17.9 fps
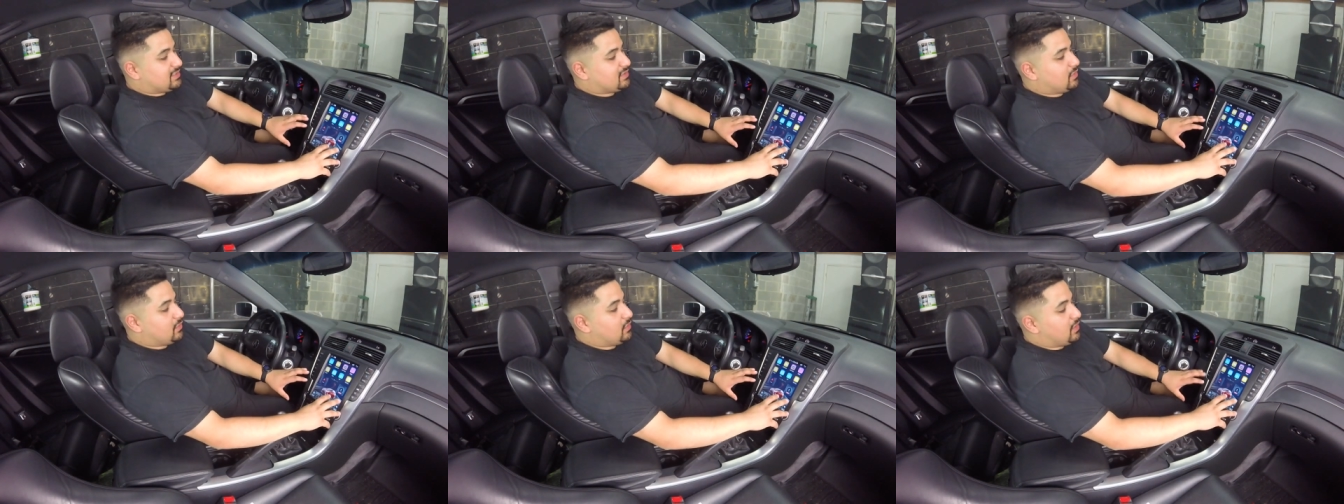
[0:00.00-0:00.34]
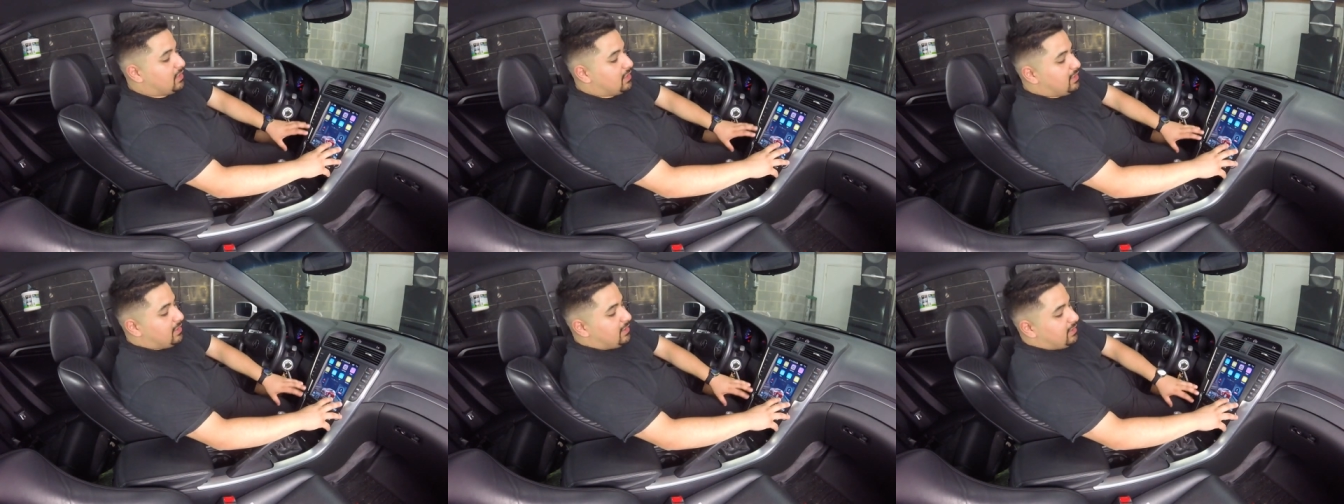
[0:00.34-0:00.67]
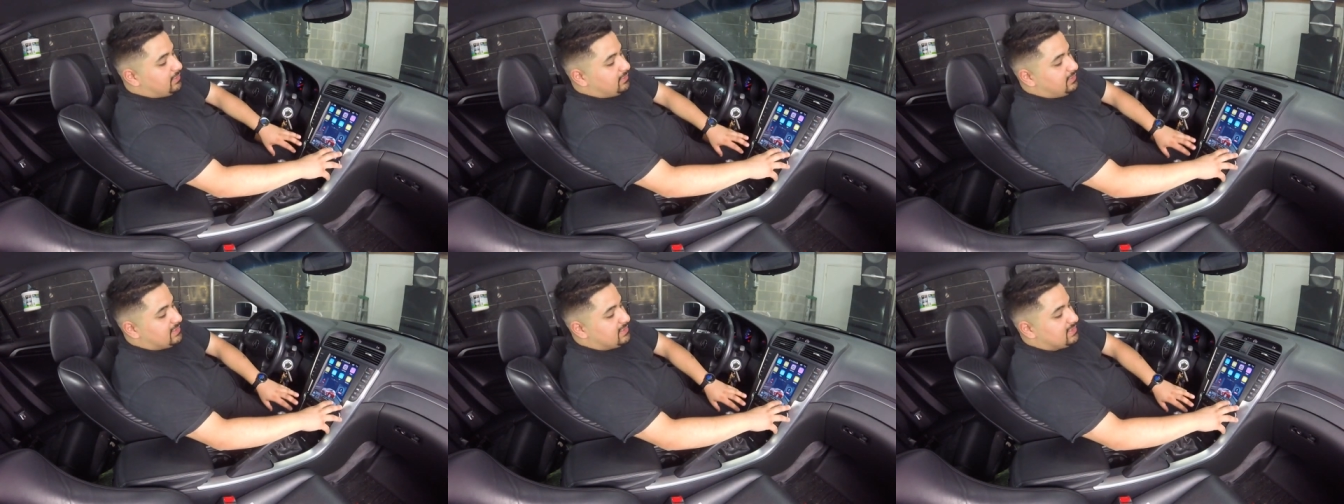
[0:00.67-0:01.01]
So
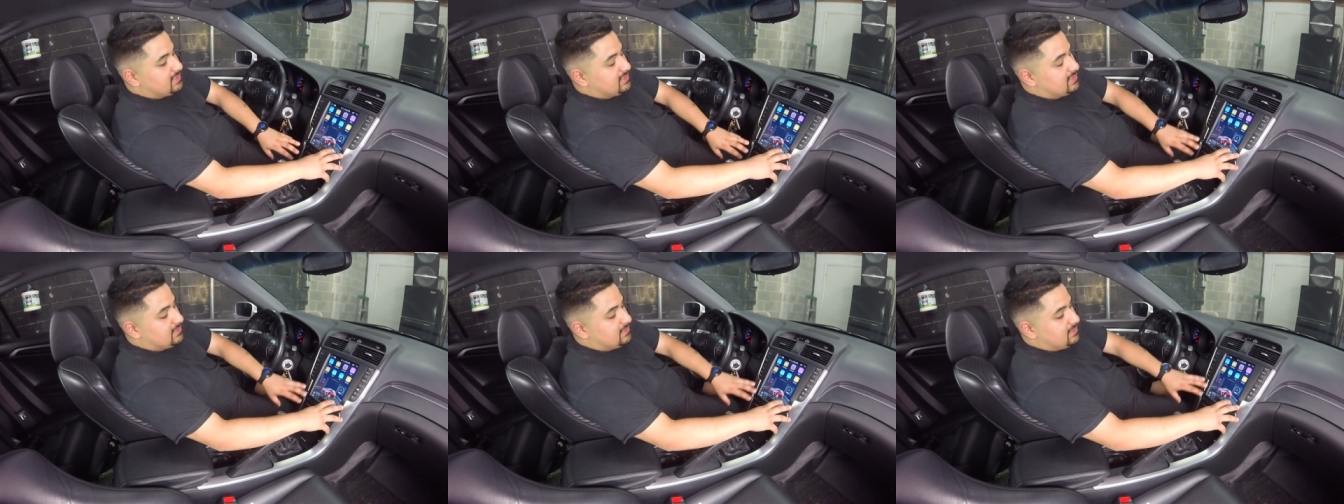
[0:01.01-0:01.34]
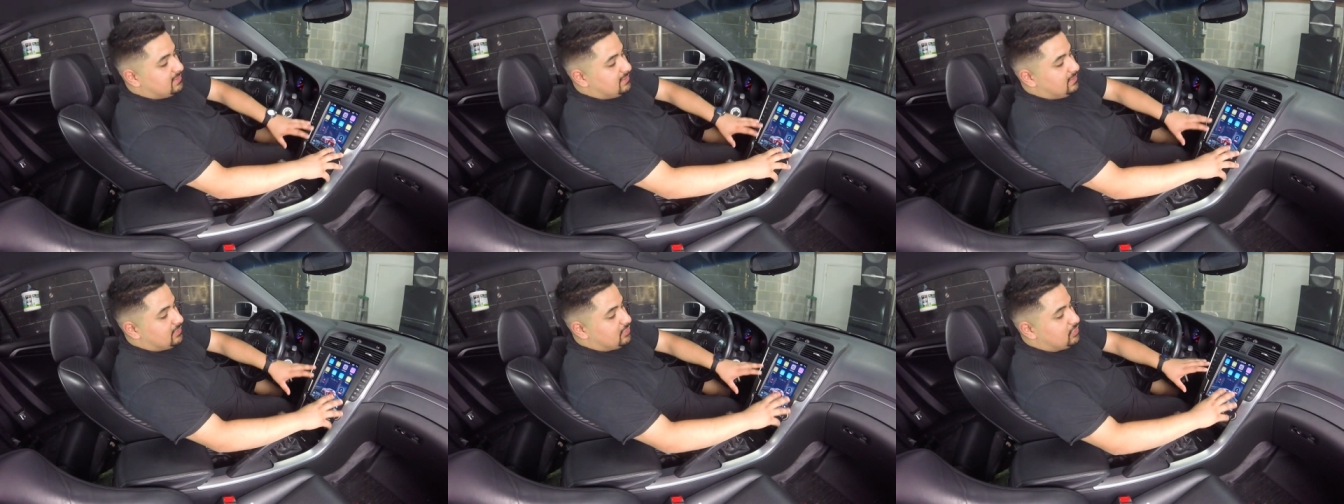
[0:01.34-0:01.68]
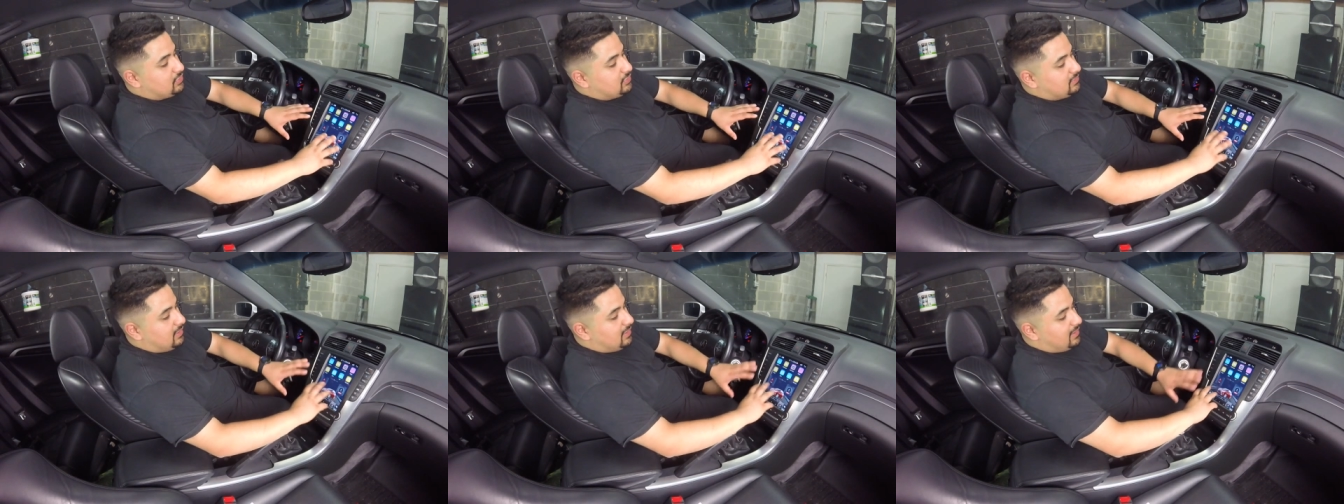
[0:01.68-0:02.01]
this
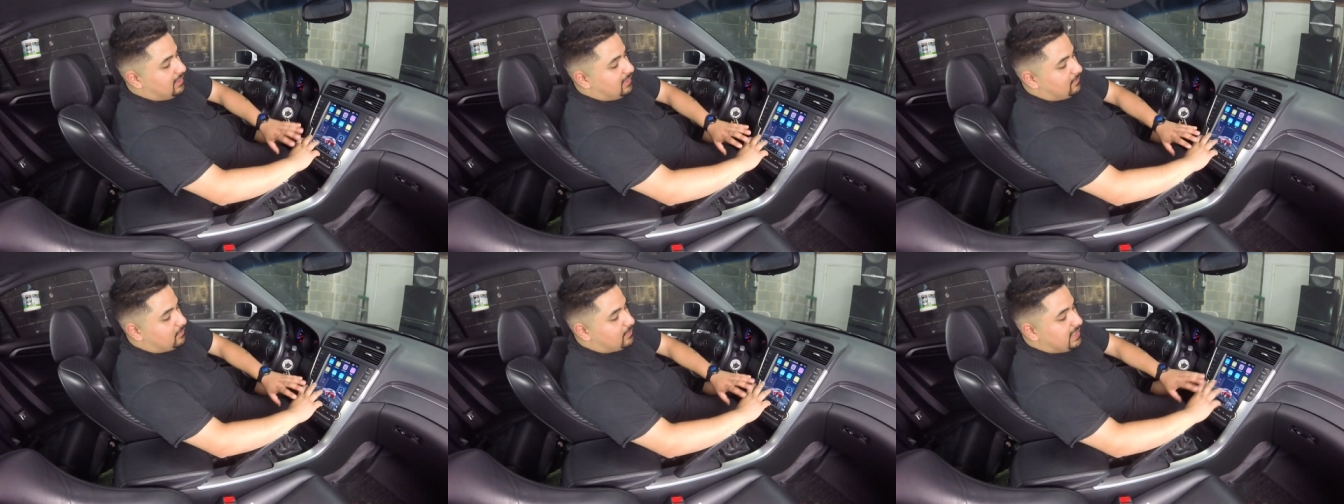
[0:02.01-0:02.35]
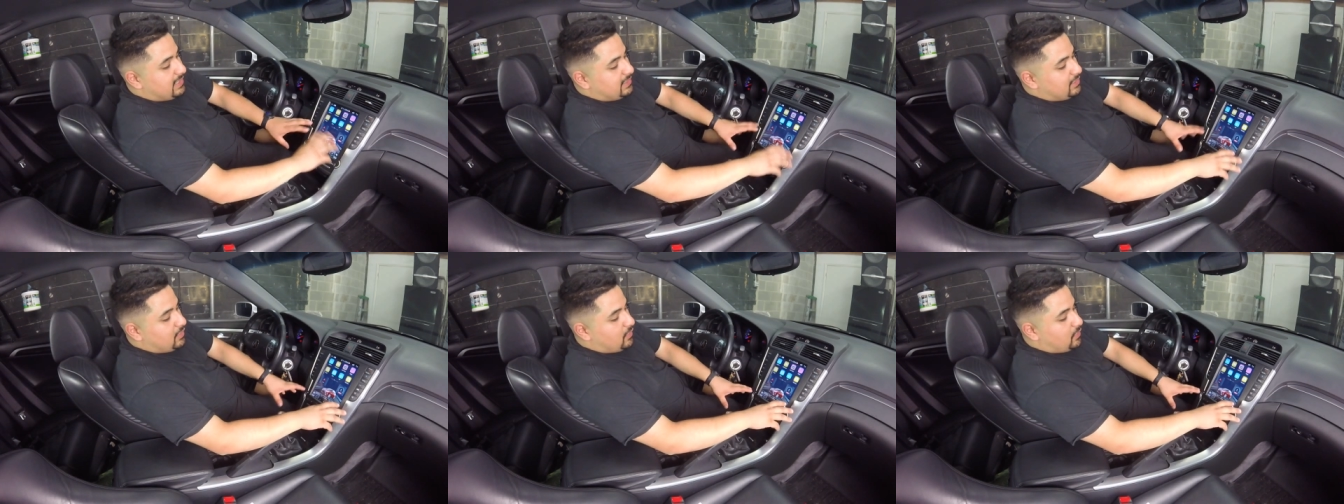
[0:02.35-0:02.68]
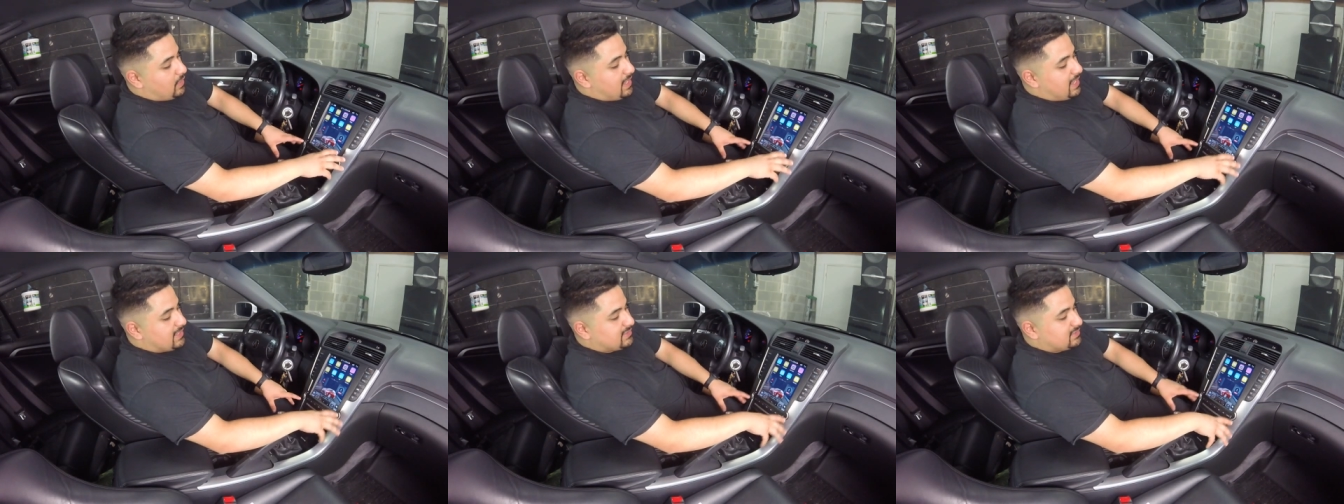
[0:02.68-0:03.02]
uh,
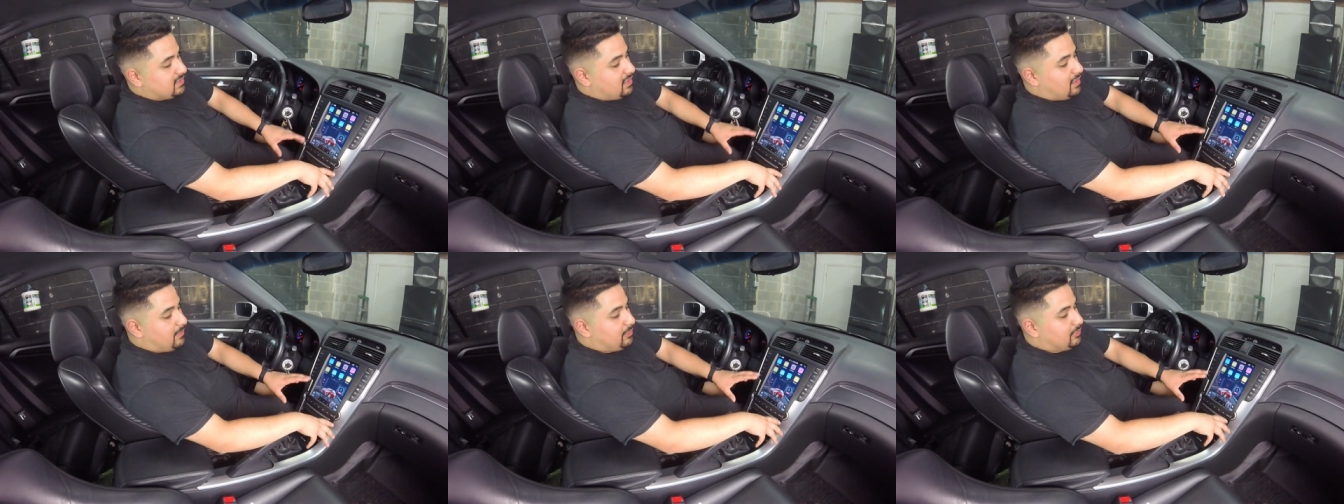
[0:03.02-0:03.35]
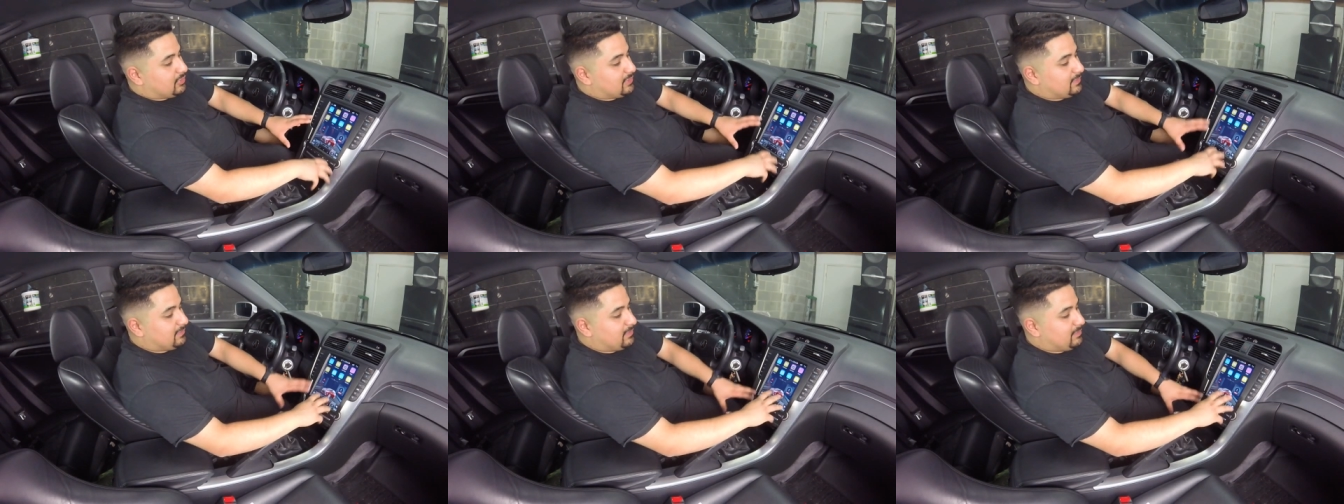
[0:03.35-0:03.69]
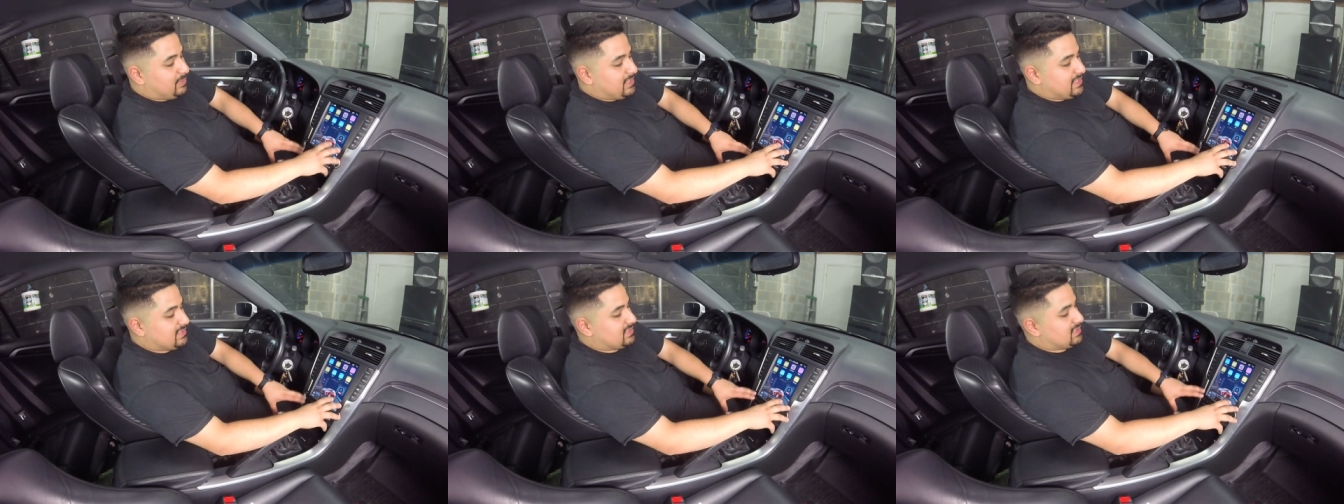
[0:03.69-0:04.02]
radio has a couple
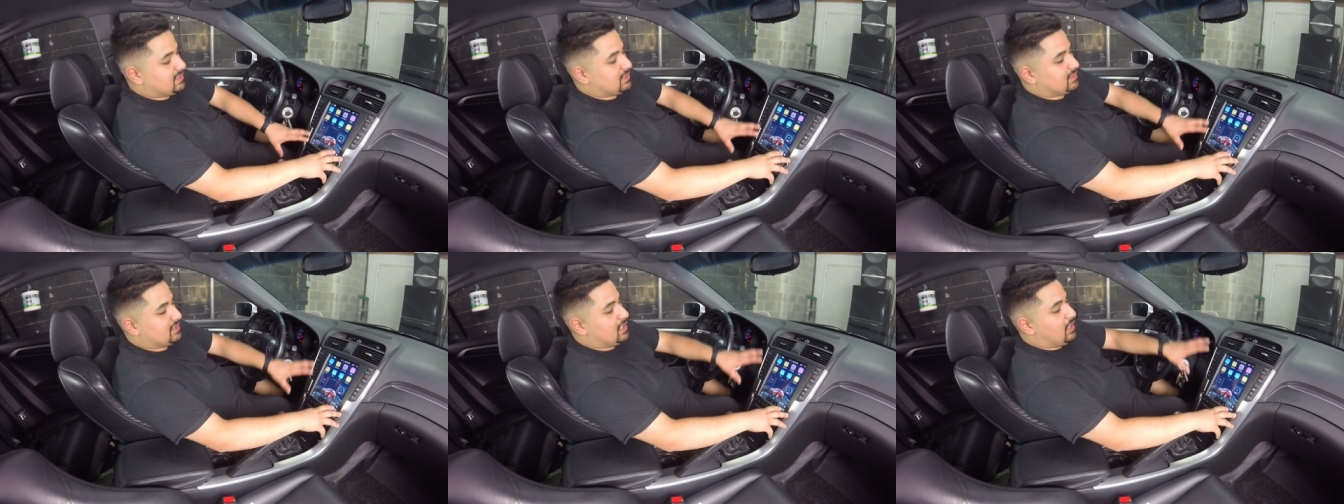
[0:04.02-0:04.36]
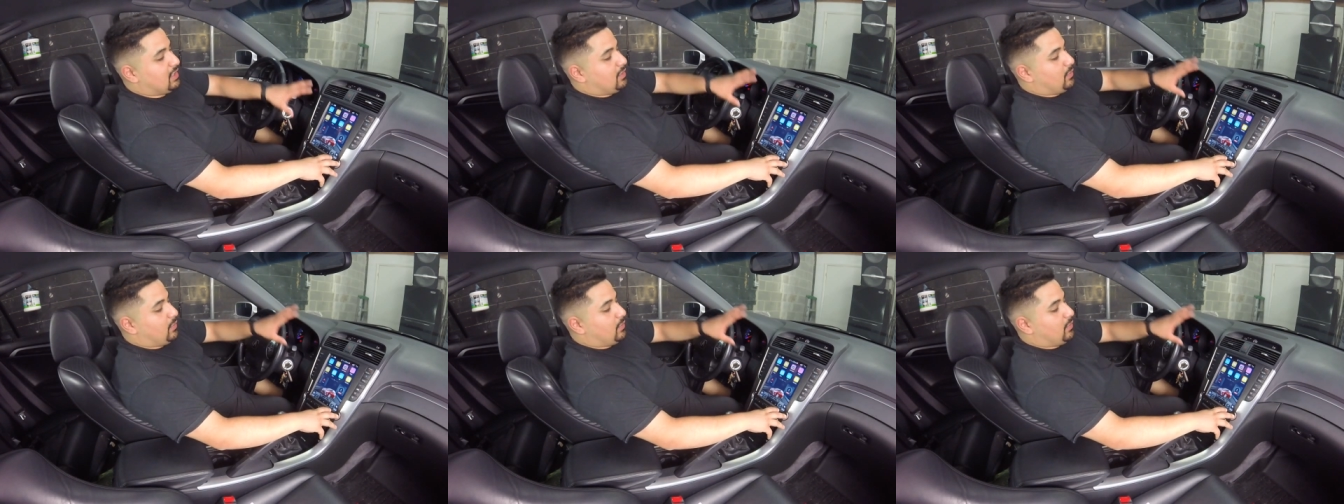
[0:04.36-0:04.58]
different pieces.